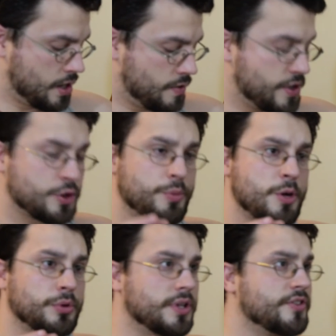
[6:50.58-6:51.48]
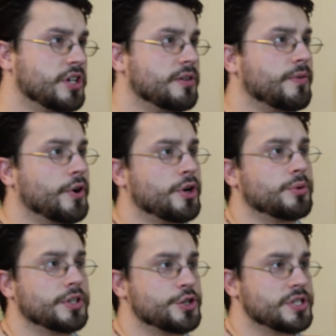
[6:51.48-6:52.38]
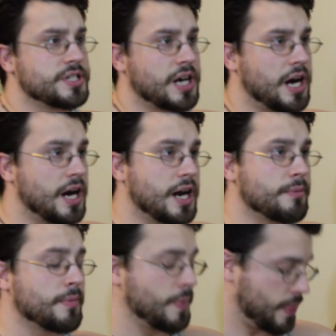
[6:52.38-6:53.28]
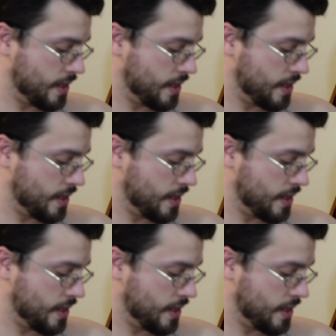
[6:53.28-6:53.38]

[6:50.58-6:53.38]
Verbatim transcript: These are people living in a very religious time,